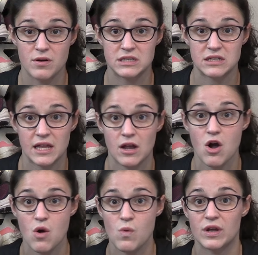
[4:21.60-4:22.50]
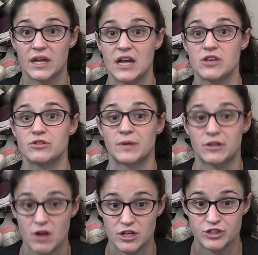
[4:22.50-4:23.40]
always say like, oh, well, can I use my
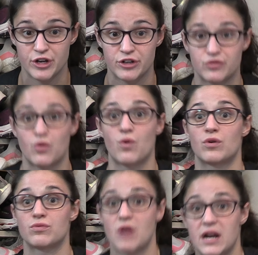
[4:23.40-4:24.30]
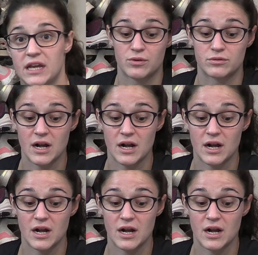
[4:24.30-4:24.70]
cross trainers for running?